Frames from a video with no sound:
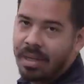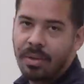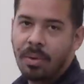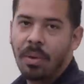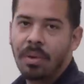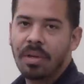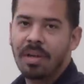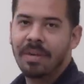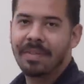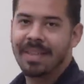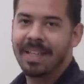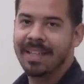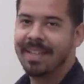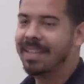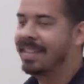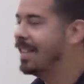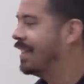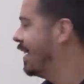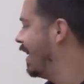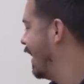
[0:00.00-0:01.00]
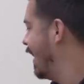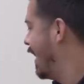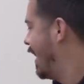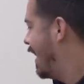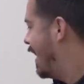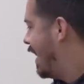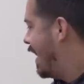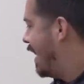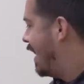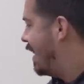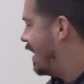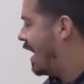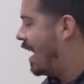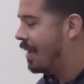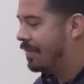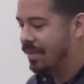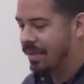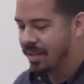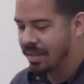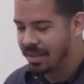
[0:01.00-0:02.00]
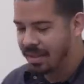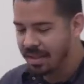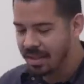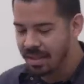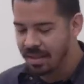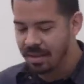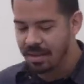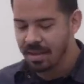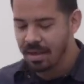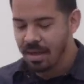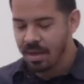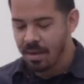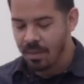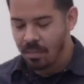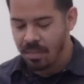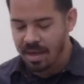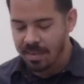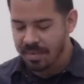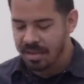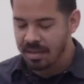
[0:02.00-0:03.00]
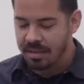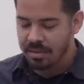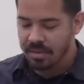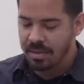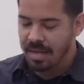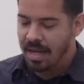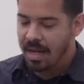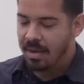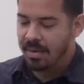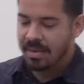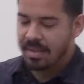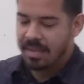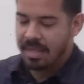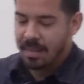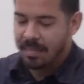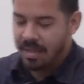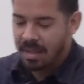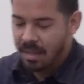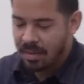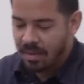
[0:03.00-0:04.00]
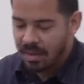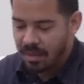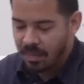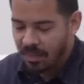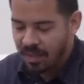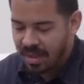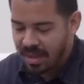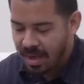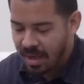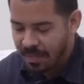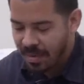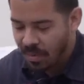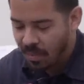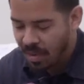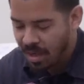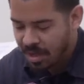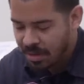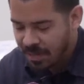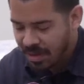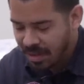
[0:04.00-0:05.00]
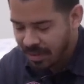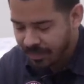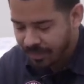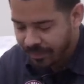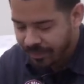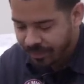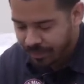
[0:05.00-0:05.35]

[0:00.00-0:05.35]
a quarter of the hood and half the hood here. What I'm gonna do now is I'm gonna go ahead and wring out my wash mitt.